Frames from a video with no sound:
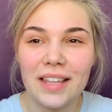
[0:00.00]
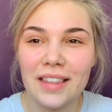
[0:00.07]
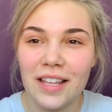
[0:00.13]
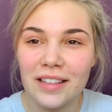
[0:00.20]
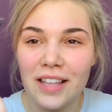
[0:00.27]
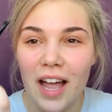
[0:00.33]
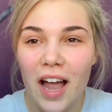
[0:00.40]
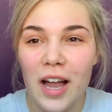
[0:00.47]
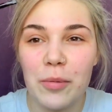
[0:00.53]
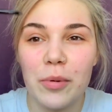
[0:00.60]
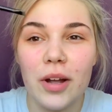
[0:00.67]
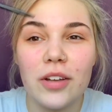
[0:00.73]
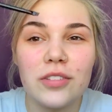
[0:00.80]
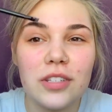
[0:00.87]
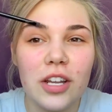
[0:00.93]
the
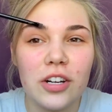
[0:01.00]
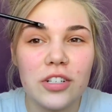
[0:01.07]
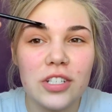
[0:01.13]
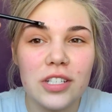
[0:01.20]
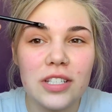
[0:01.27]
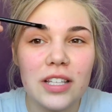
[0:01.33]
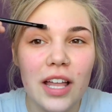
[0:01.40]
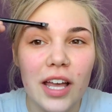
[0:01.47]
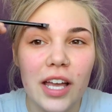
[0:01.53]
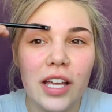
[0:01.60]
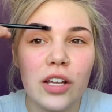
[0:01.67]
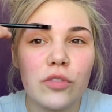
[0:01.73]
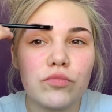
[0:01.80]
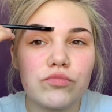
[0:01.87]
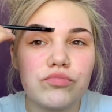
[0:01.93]
eyebrows that are just like,